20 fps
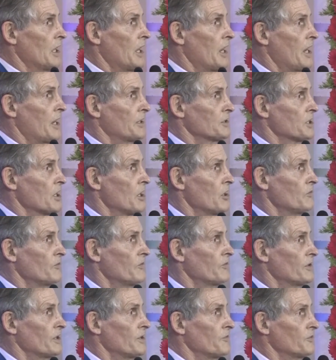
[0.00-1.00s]
and
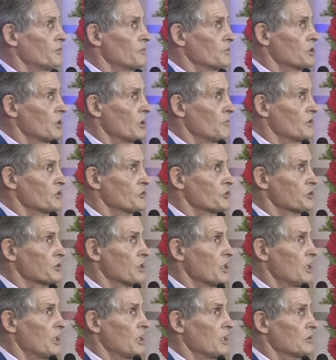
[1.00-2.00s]
hopefully from Thomas
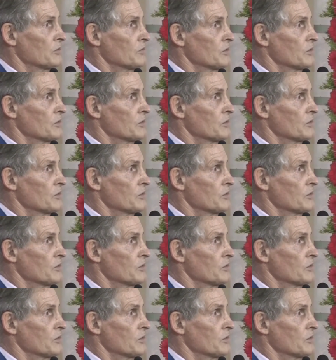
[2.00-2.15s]
Traherne,